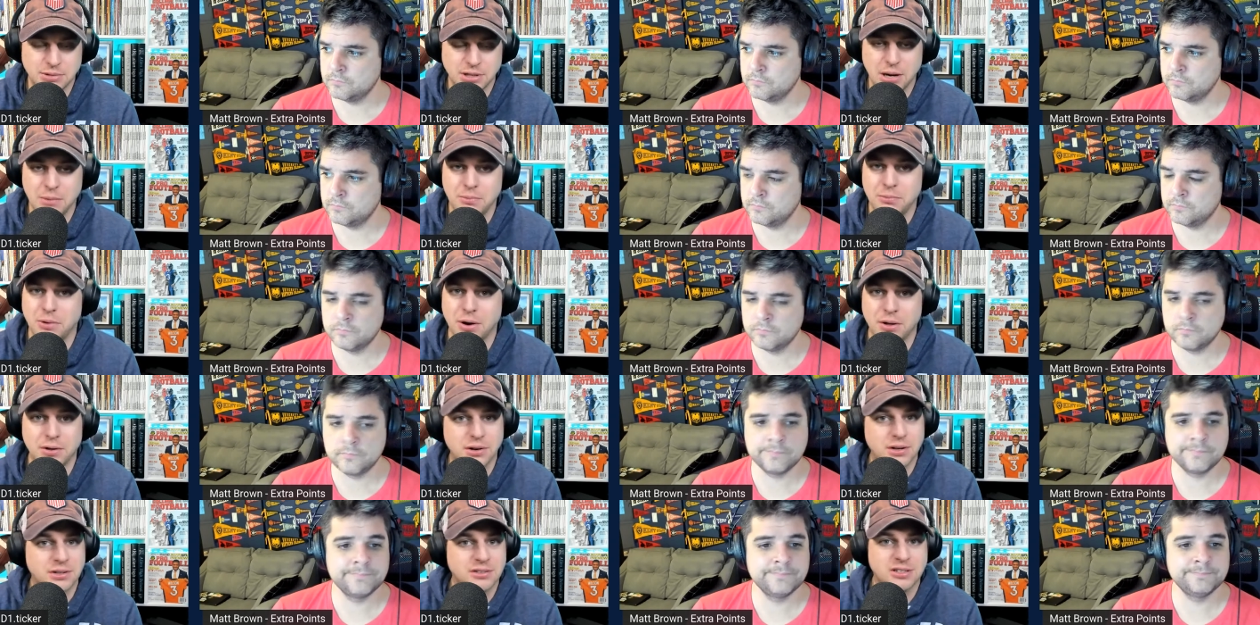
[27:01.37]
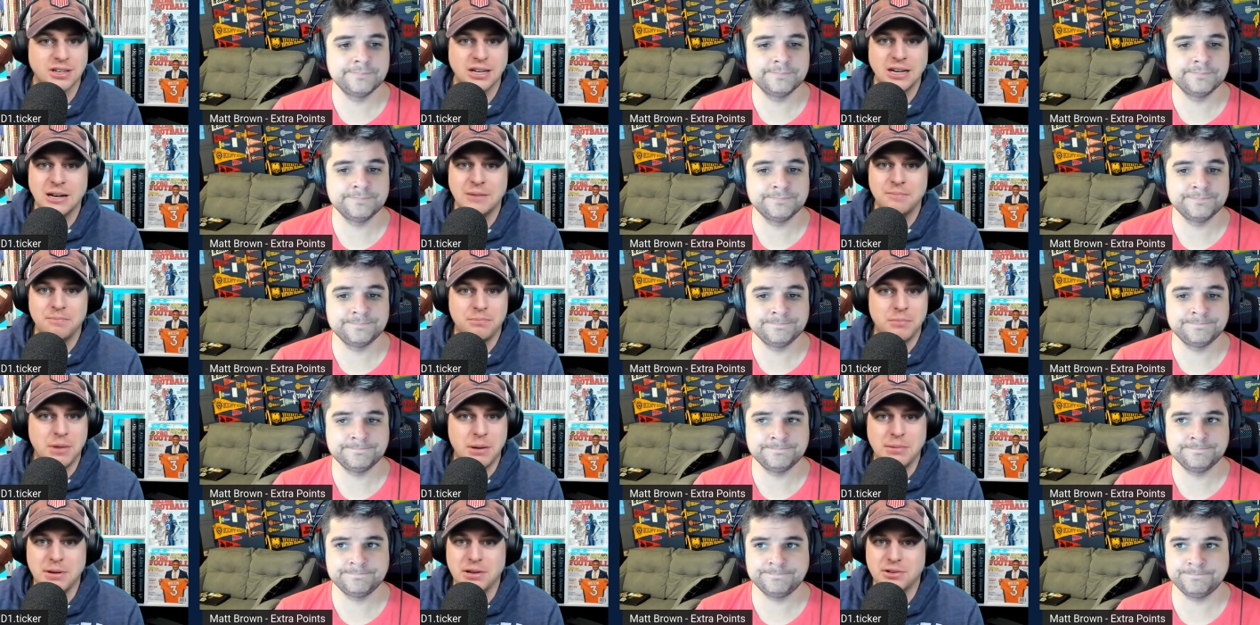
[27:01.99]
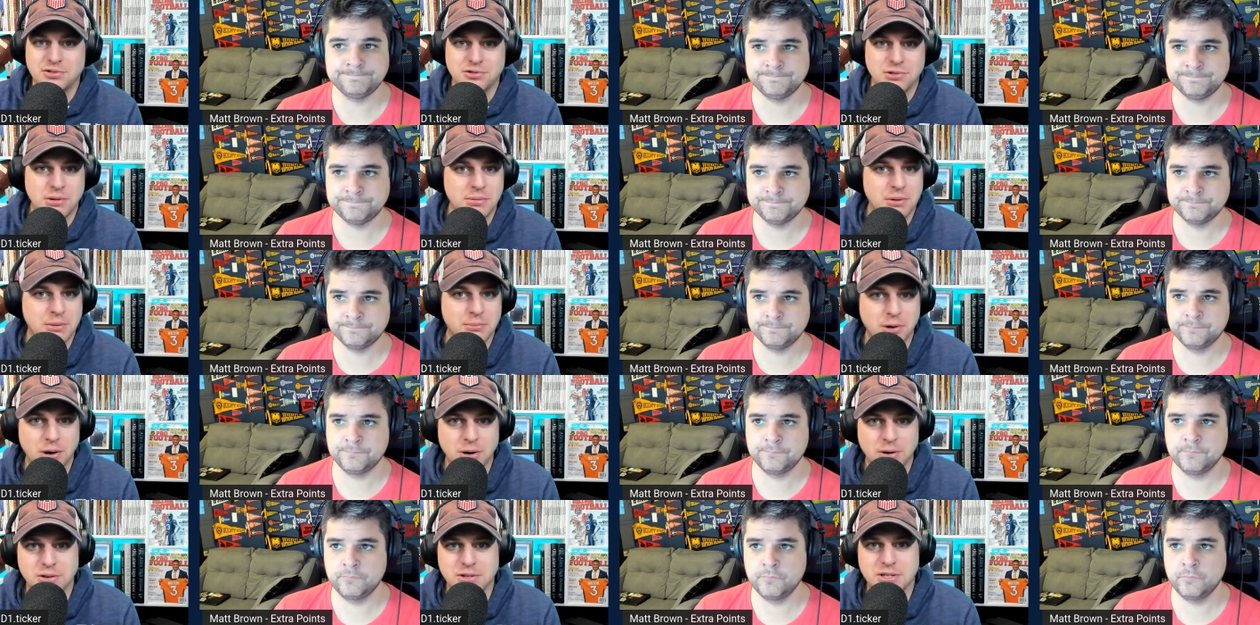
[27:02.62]
Speaker 1: up, whether it's maybe streaming
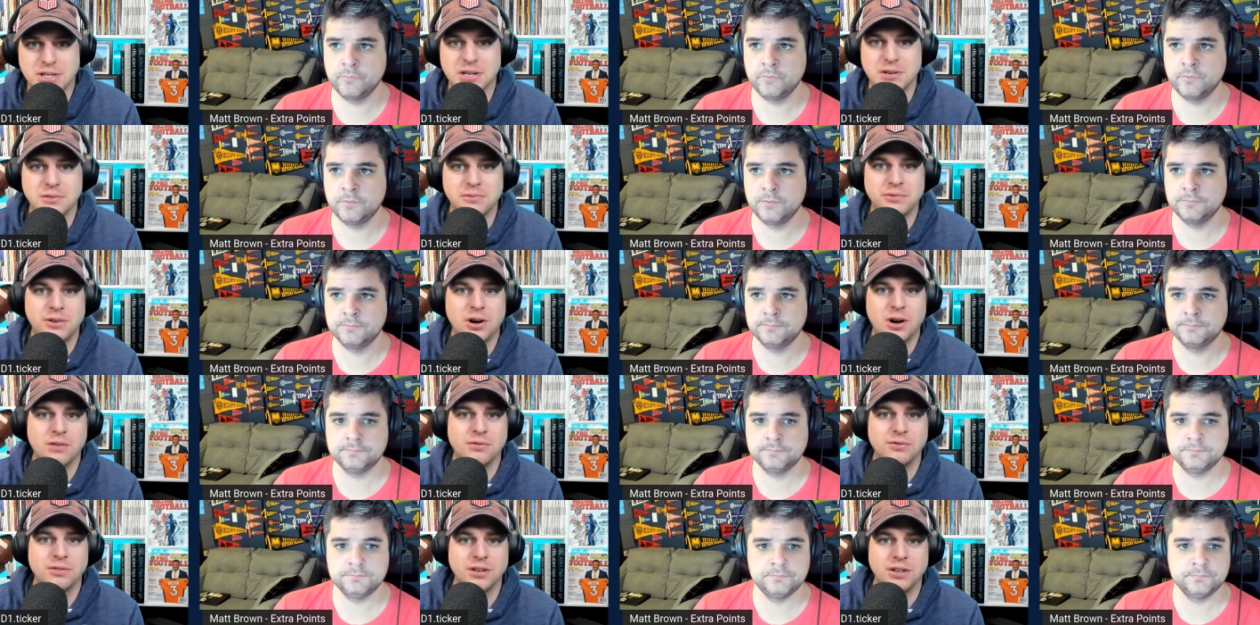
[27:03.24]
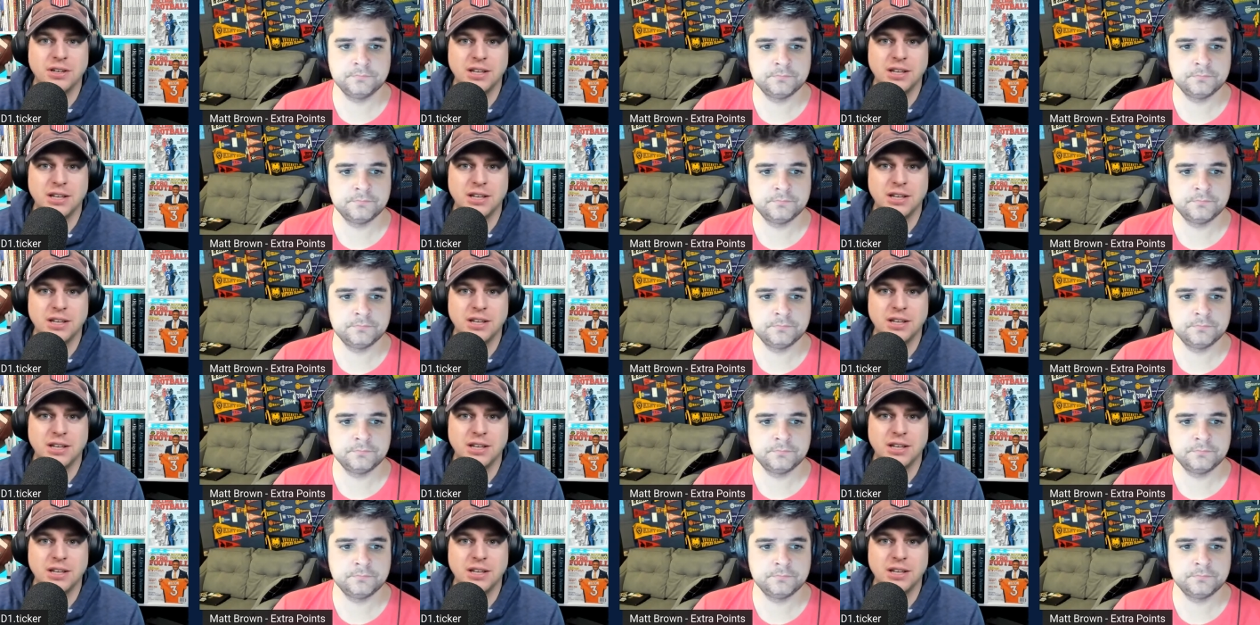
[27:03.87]
partners get involved in,